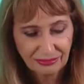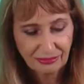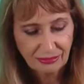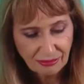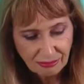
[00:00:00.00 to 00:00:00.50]

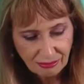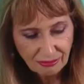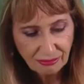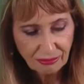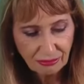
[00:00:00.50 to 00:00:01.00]
So
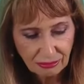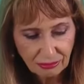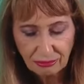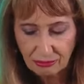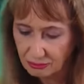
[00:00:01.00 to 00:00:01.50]
she
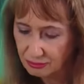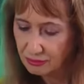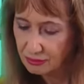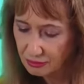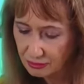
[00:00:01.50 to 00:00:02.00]
she lives
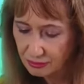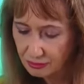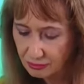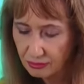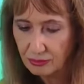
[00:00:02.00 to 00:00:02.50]
here. You
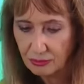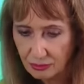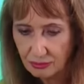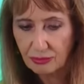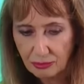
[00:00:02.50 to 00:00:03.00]
know,
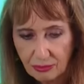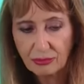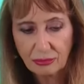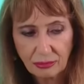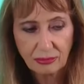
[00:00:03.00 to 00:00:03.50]
she
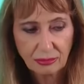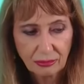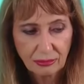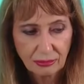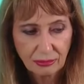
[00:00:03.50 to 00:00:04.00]
looking for
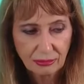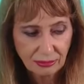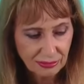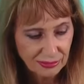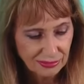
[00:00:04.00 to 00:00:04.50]
you
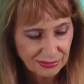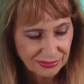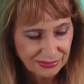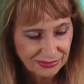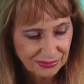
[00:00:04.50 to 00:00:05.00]
know
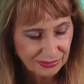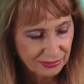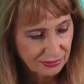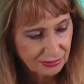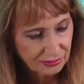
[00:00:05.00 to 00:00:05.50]
long
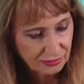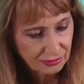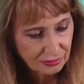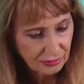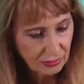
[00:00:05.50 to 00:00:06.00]
term.
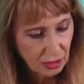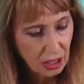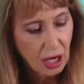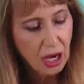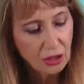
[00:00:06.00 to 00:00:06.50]

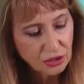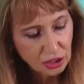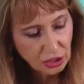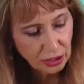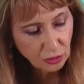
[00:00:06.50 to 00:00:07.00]
Oh, so you're going
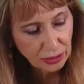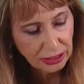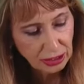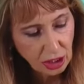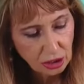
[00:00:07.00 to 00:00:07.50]
to rent it
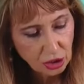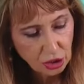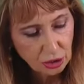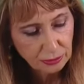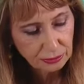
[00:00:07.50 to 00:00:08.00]
long term?